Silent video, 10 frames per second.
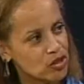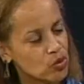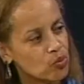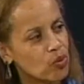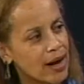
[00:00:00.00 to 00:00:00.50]

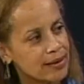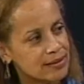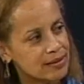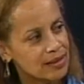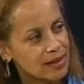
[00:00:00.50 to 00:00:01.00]

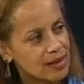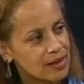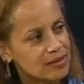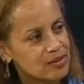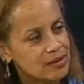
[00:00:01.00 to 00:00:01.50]
direct
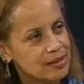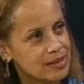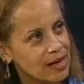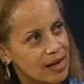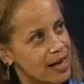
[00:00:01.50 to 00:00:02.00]

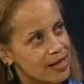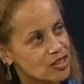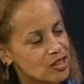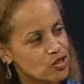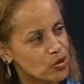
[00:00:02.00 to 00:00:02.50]

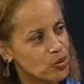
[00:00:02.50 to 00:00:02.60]
ancestor